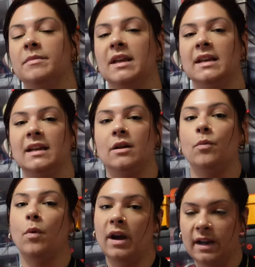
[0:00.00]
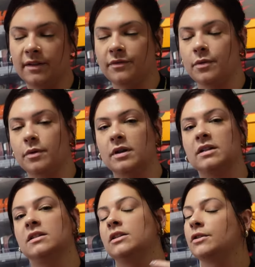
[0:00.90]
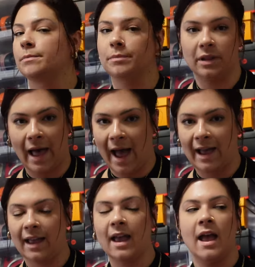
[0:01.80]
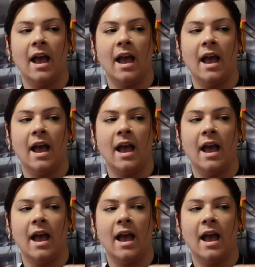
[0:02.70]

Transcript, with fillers: They did white, of course, your black.